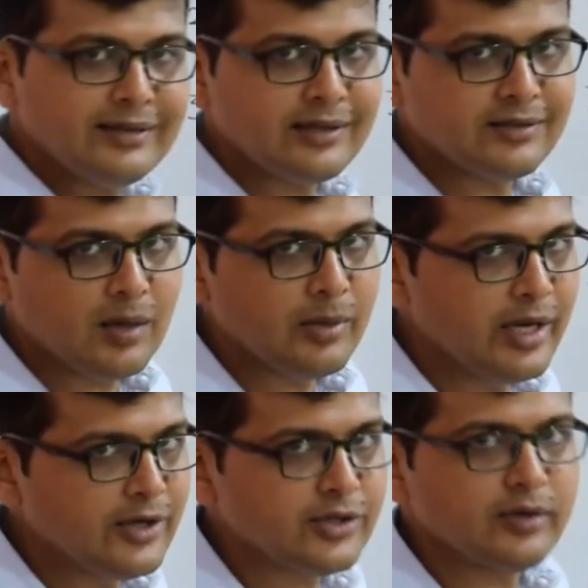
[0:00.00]

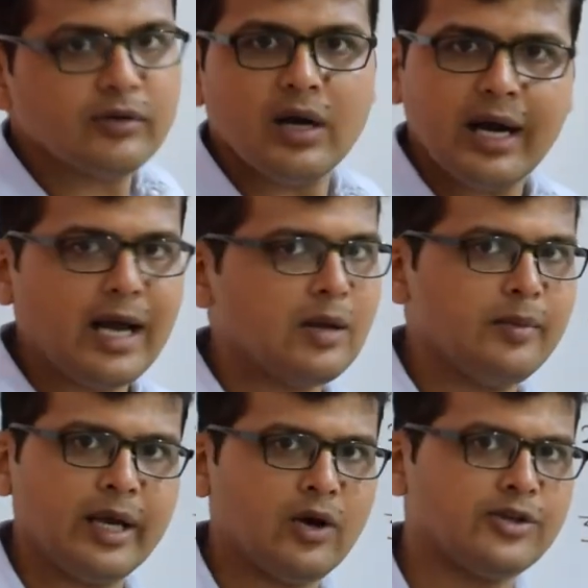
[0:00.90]
examination,
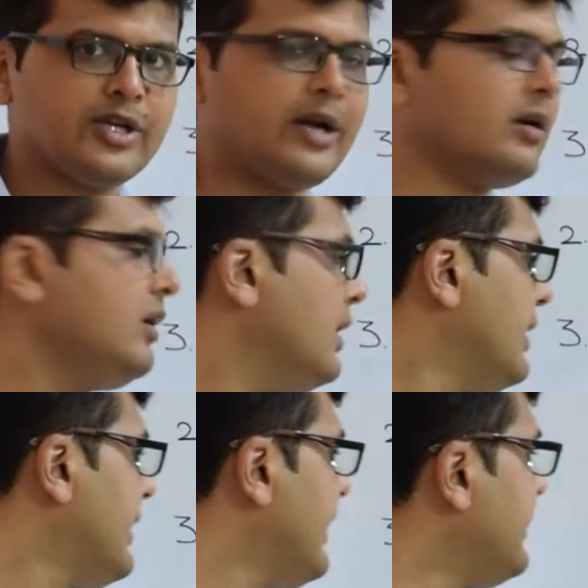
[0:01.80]
academic or general,
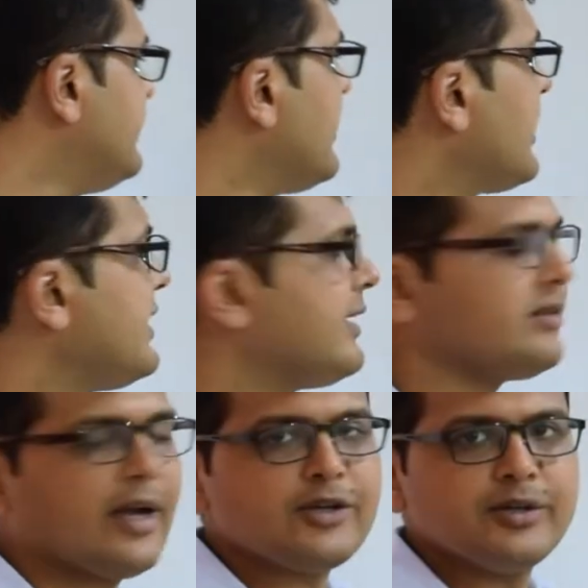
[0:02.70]
is the writing
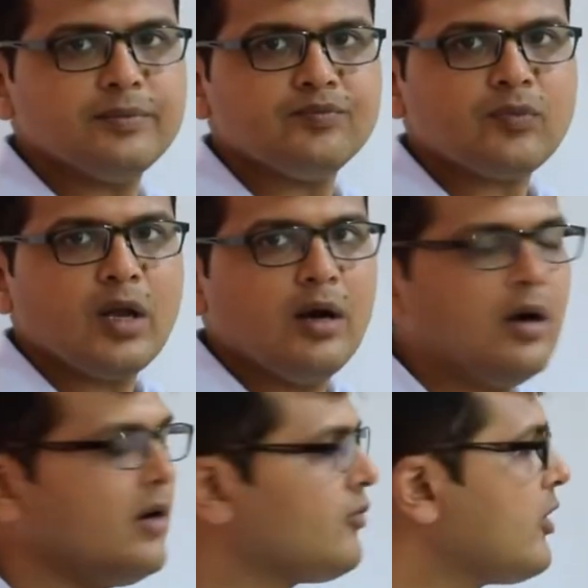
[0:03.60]
section,
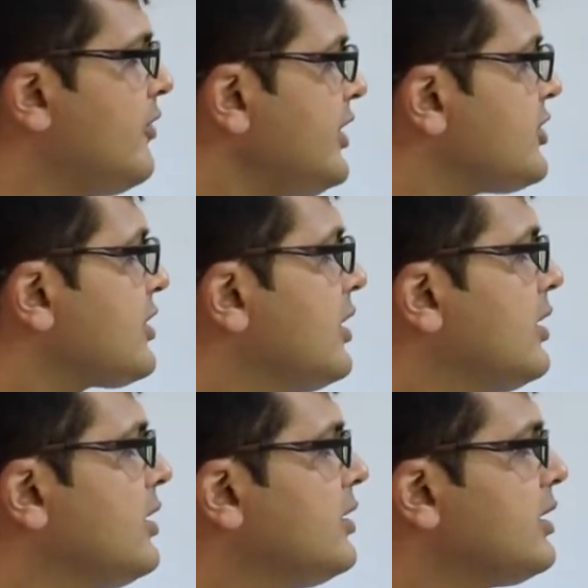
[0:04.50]
for which
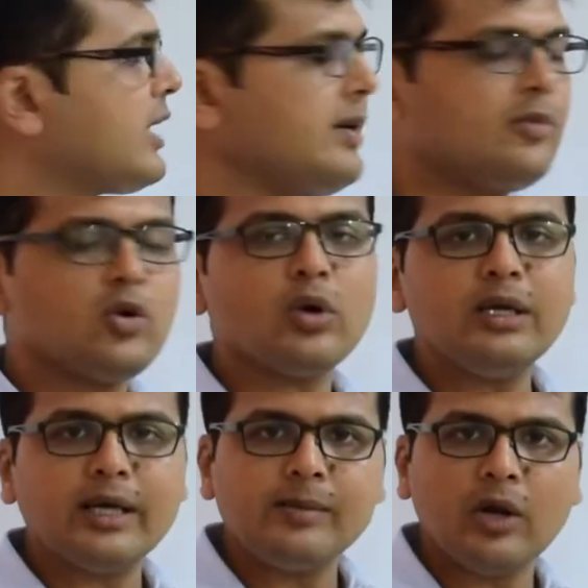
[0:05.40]
the total
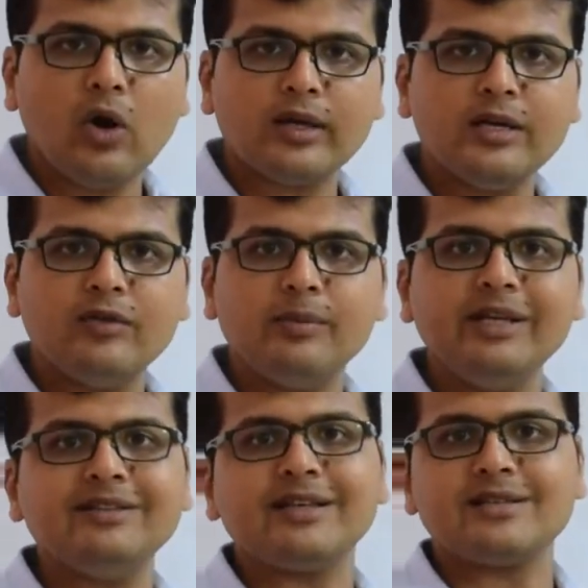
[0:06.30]
time allotted will be
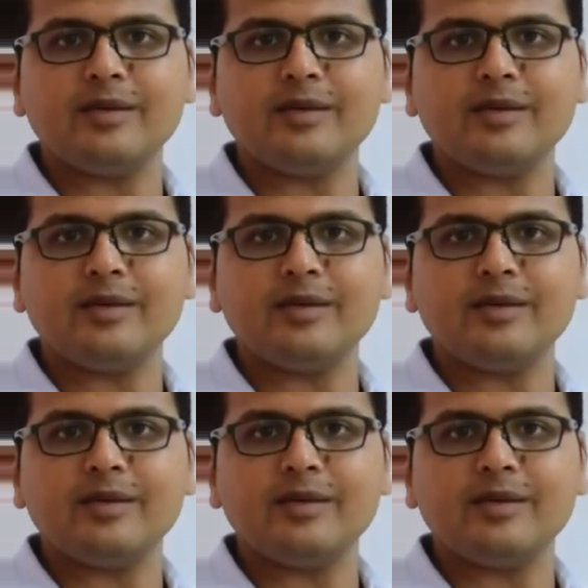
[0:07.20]
60